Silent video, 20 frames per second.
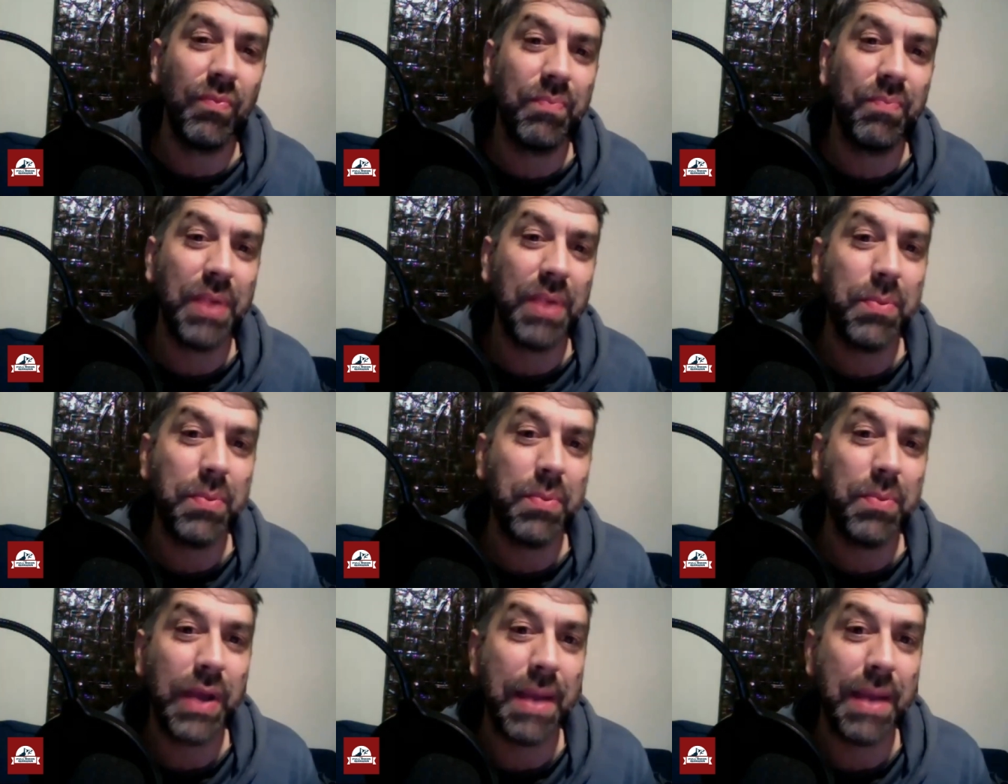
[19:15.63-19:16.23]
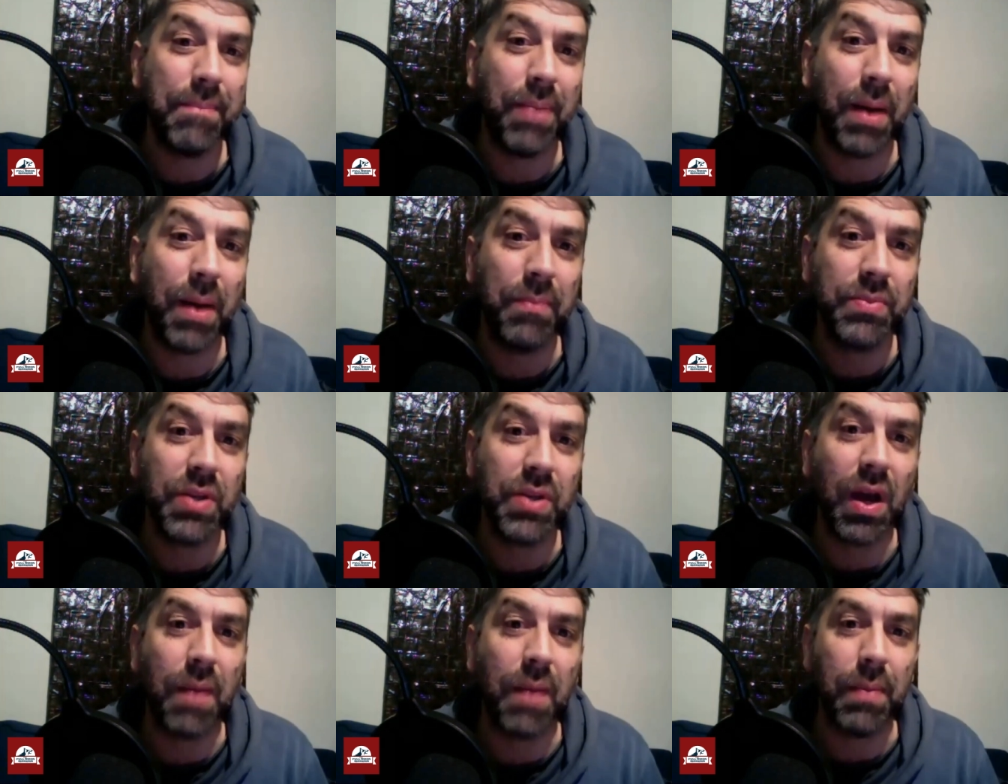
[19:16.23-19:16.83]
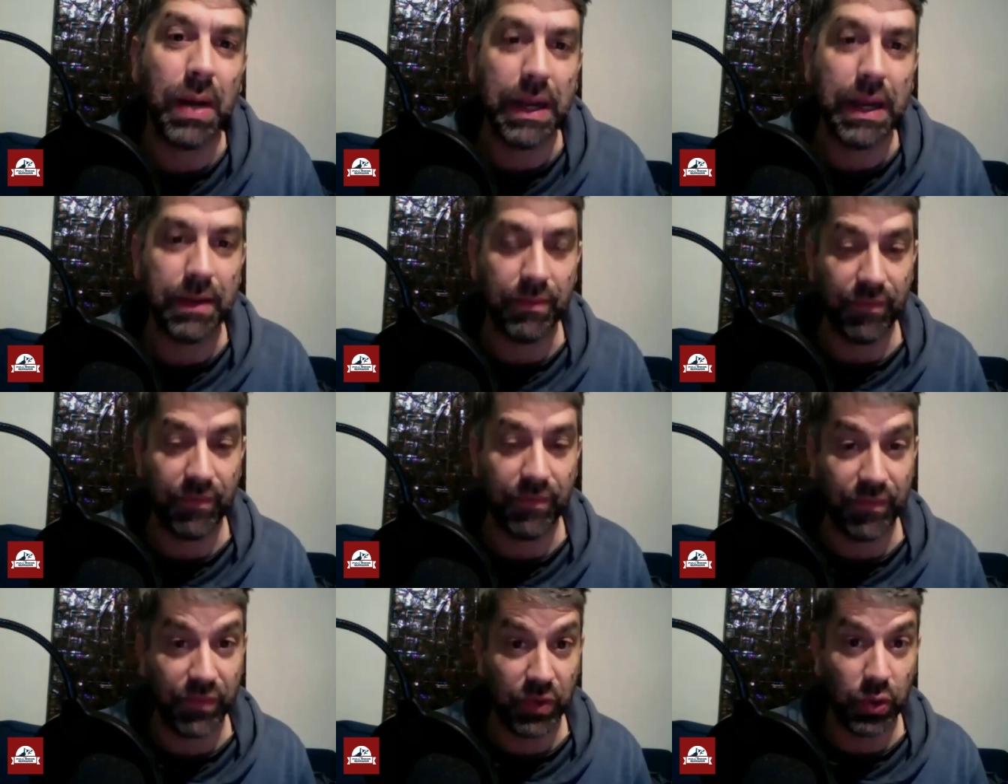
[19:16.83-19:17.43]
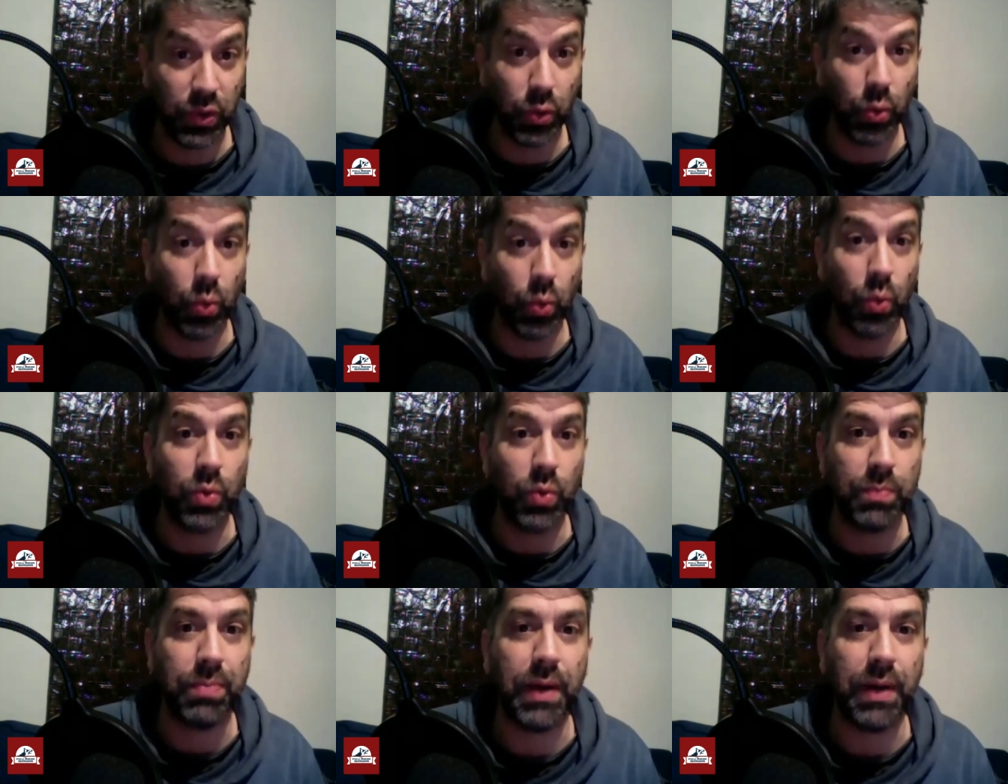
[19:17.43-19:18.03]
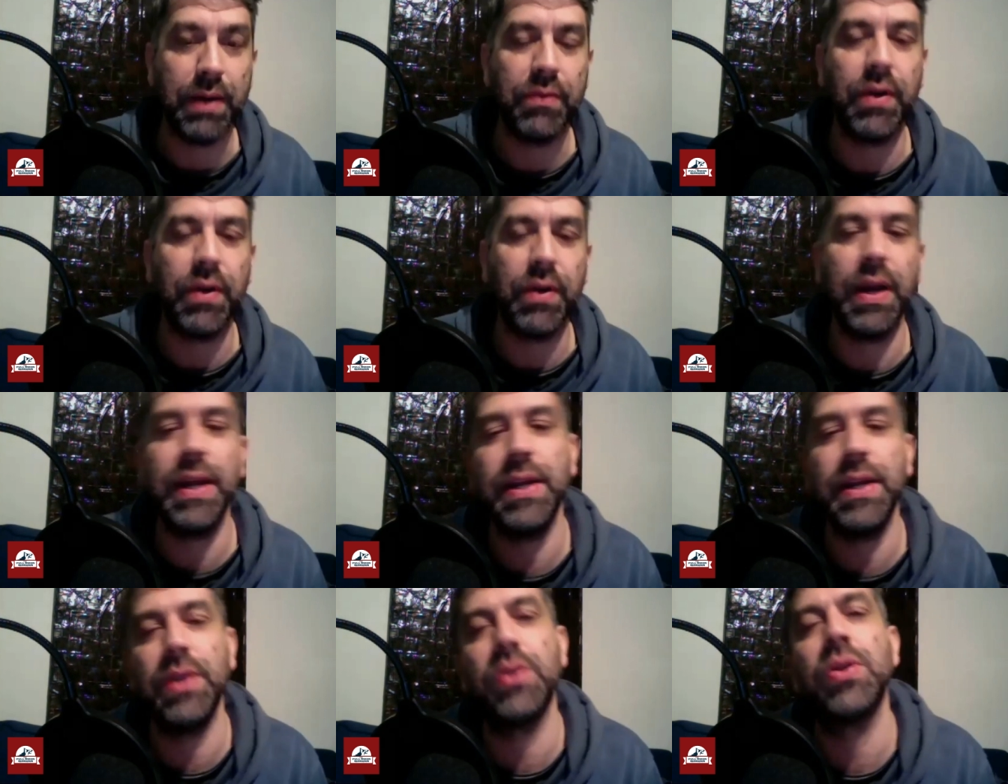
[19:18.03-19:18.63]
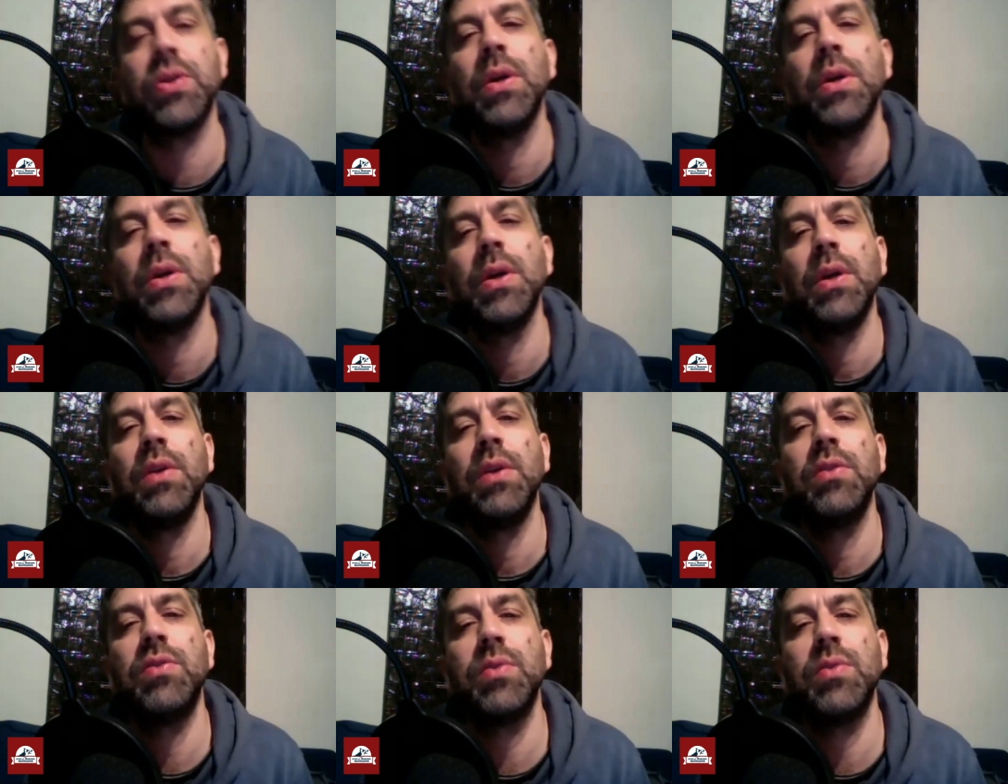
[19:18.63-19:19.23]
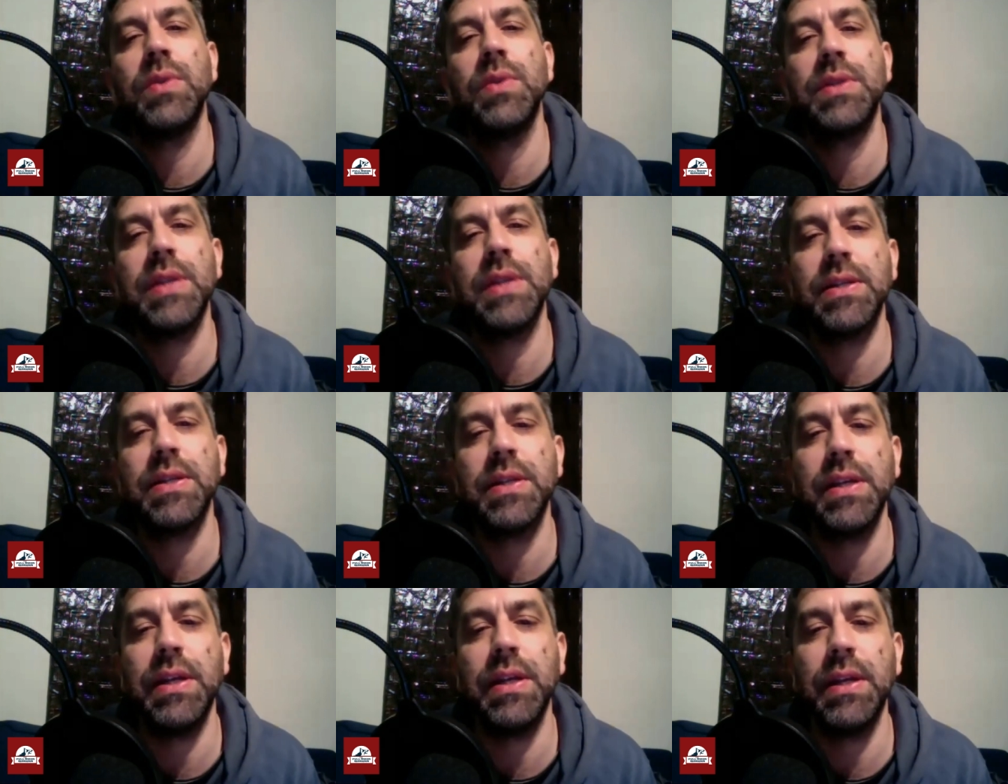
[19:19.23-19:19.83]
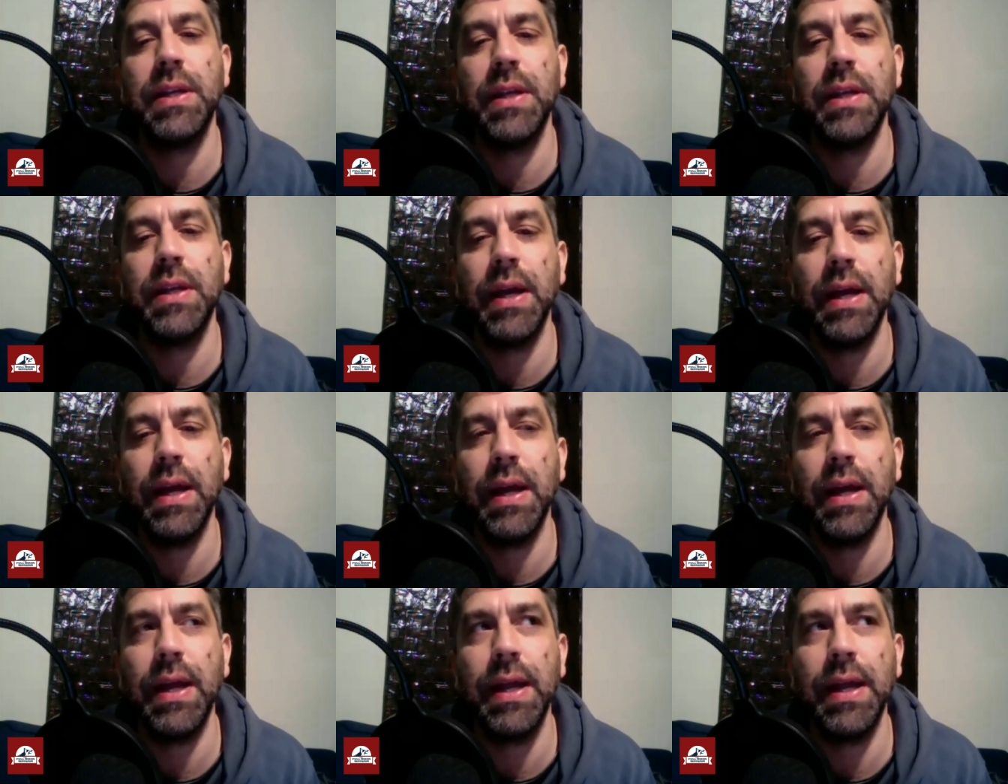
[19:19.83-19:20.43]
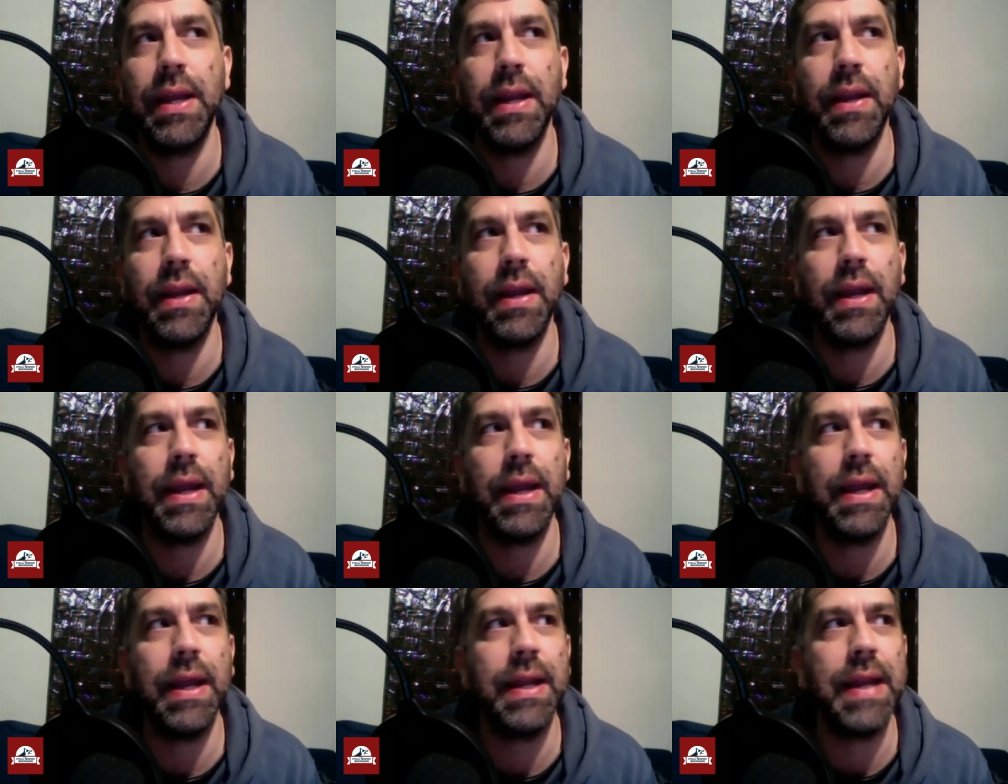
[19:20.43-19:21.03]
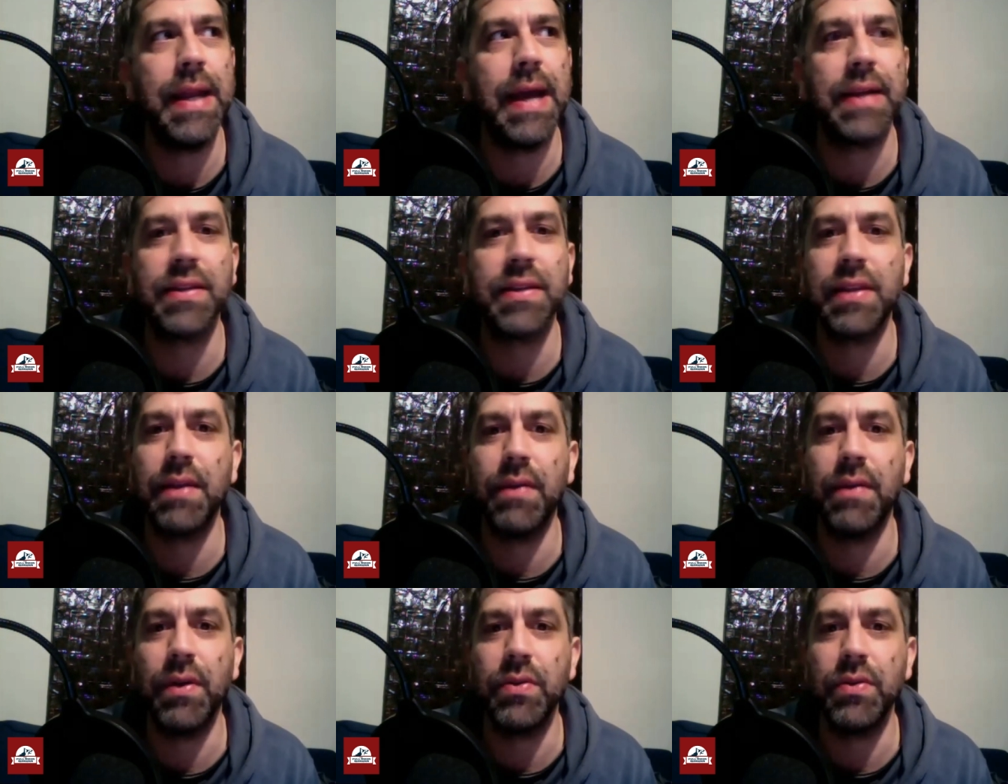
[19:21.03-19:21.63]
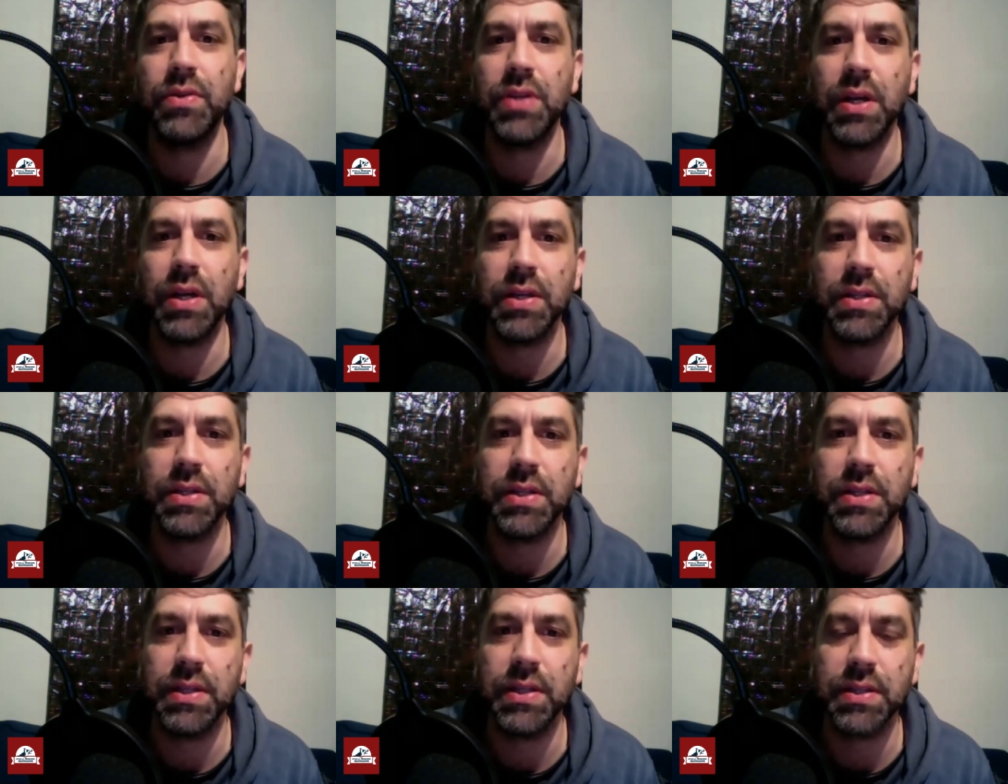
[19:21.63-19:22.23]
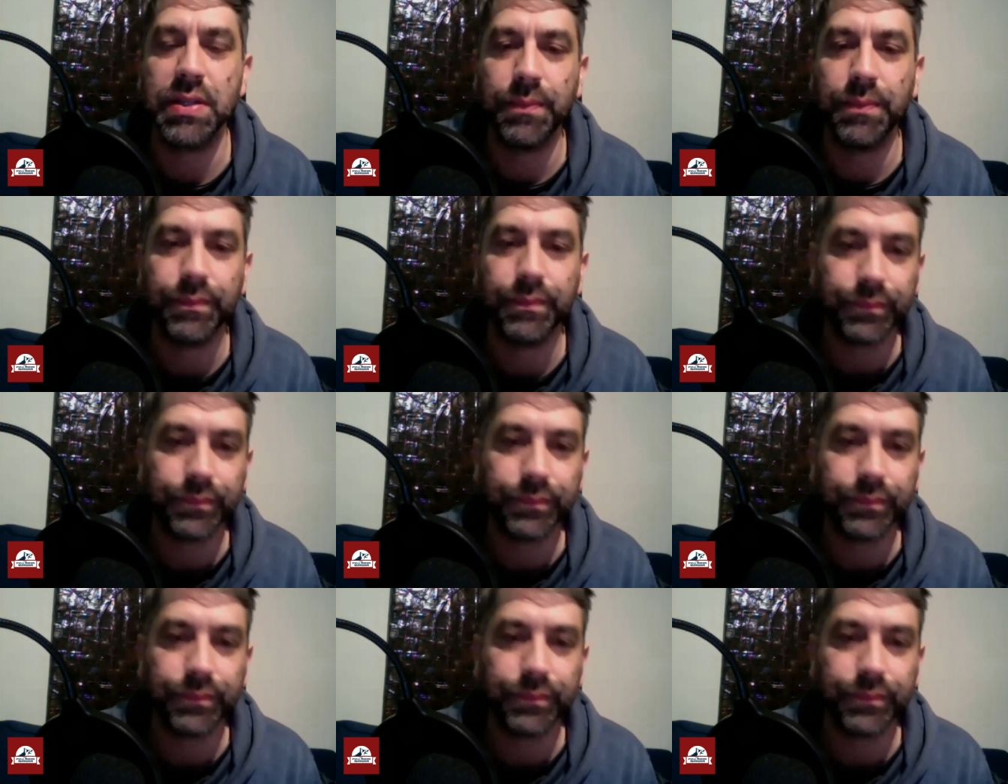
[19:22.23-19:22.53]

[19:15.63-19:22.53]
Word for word: people get pumped up and fueled by rage to essentially uh, enact their own justice.